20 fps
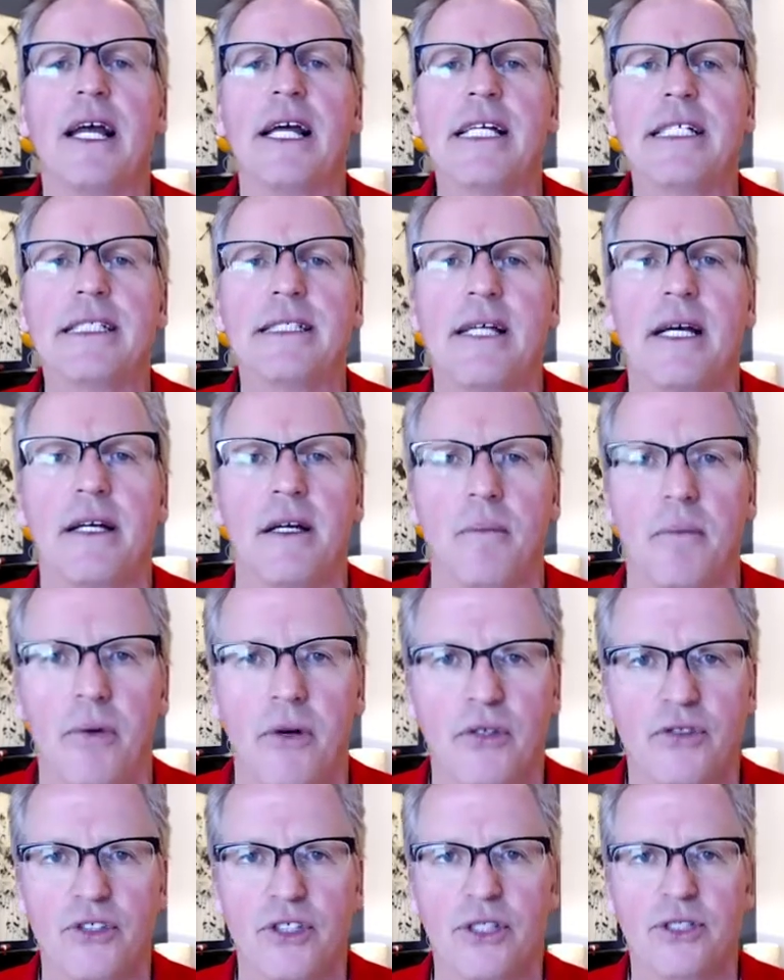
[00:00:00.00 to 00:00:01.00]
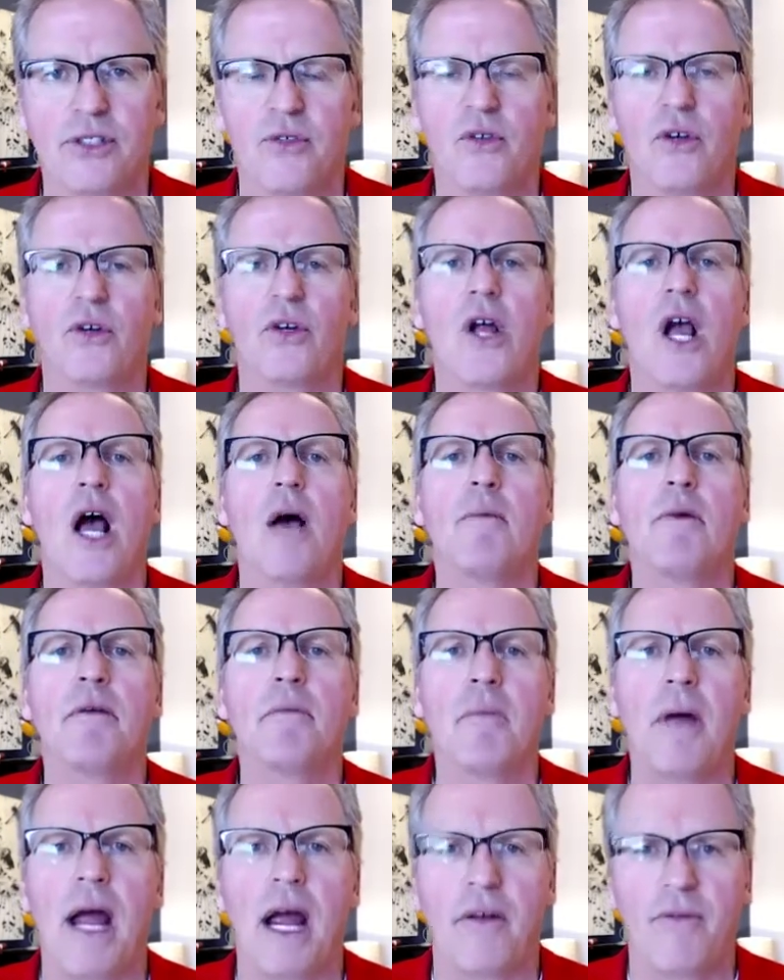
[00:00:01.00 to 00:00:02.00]
a second purchase. They're
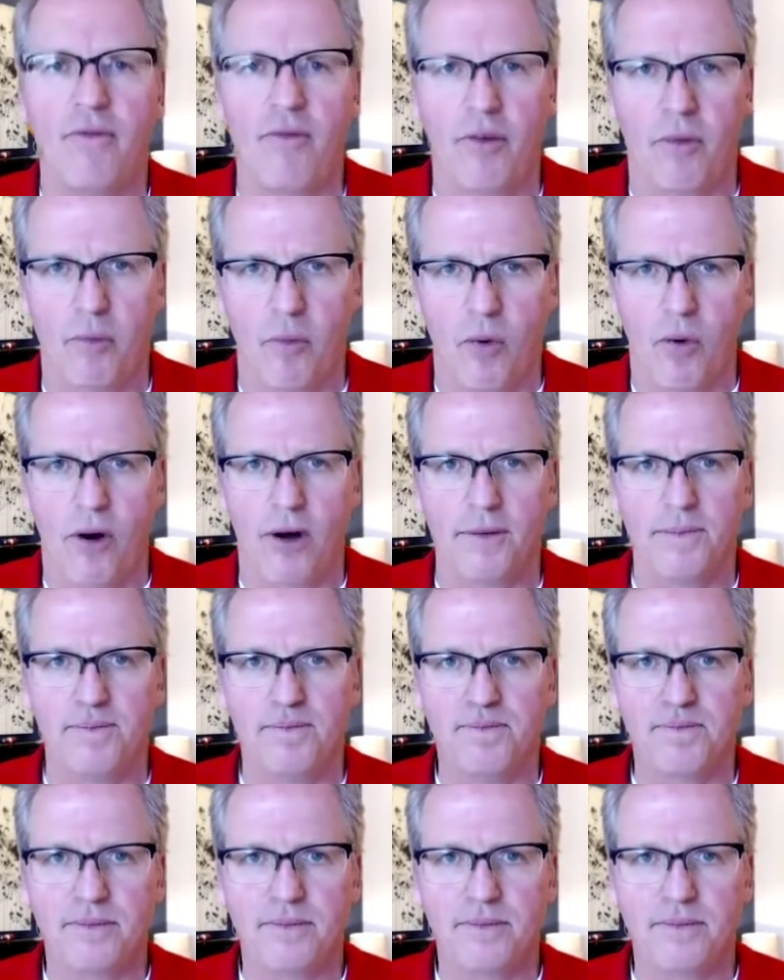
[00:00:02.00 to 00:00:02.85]
coming back for more.